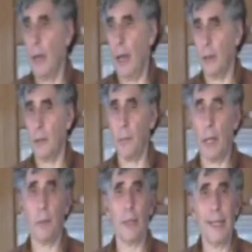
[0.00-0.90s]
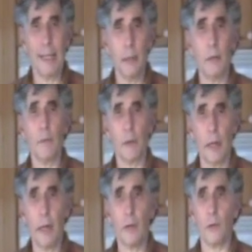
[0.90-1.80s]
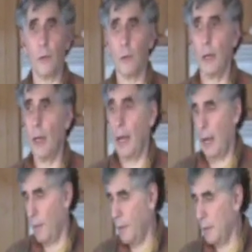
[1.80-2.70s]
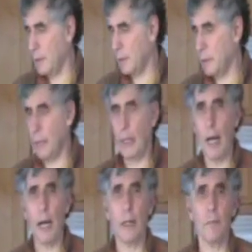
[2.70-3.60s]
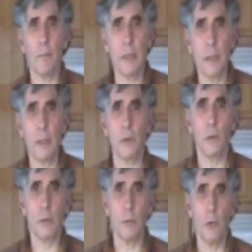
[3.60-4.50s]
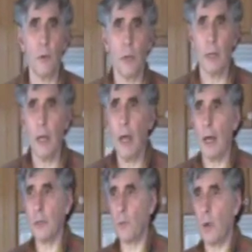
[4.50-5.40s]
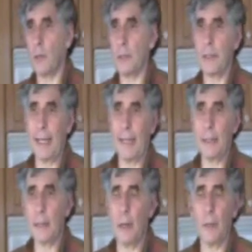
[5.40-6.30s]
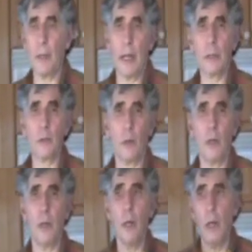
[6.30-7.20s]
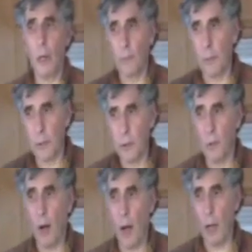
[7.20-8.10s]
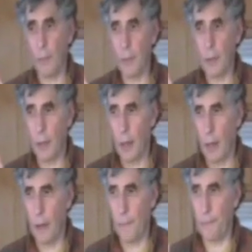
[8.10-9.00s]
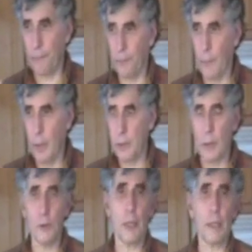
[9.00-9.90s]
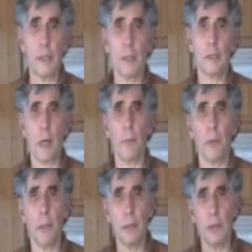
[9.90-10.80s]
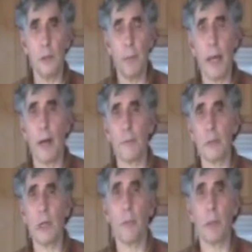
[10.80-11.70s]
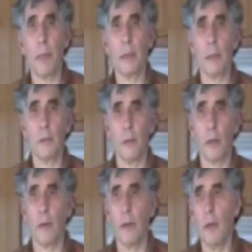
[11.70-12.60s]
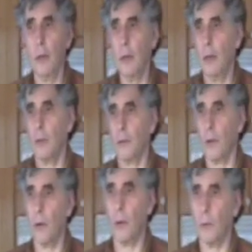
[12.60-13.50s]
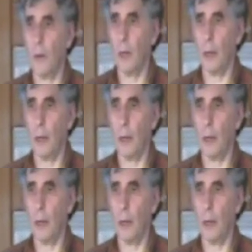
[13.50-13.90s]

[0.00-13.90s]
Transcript: and to be able to heal of their cancers. And this is the kind of medicinal smoothie, as well as taking some of the extra prescribed, suggested supplements that you may have to supplement this with. So,